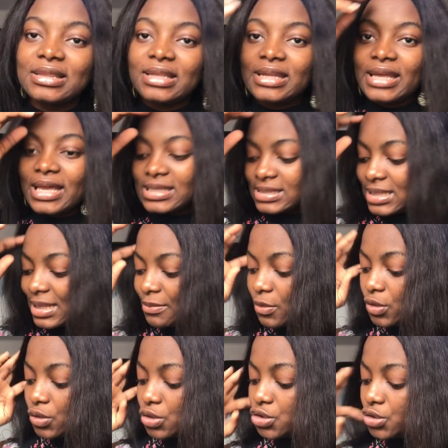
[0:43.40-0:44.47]
The next thing I'm
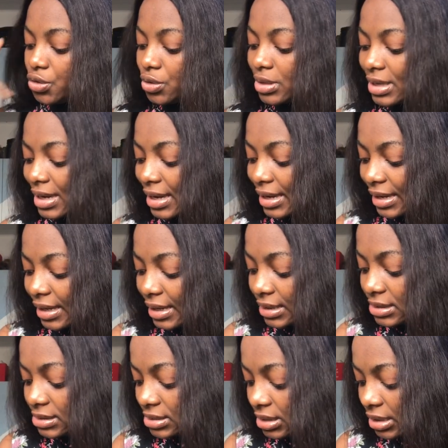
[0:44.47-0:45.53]
gonna show you
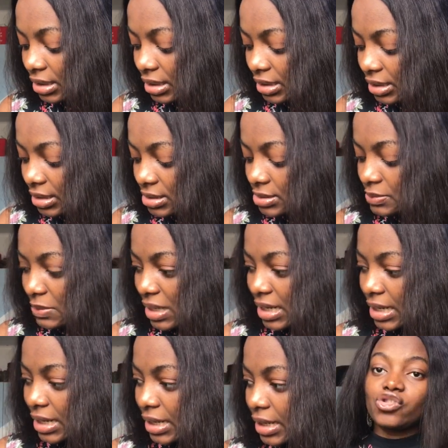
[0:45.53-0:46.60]
guys is
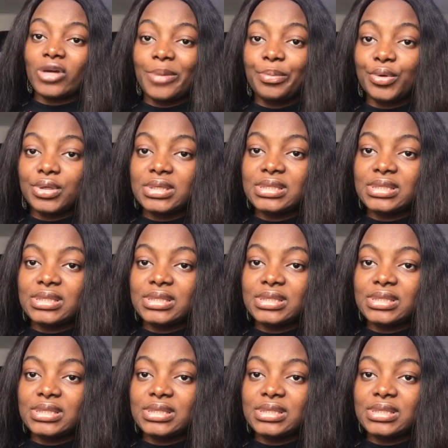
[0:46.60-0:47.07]
my tripod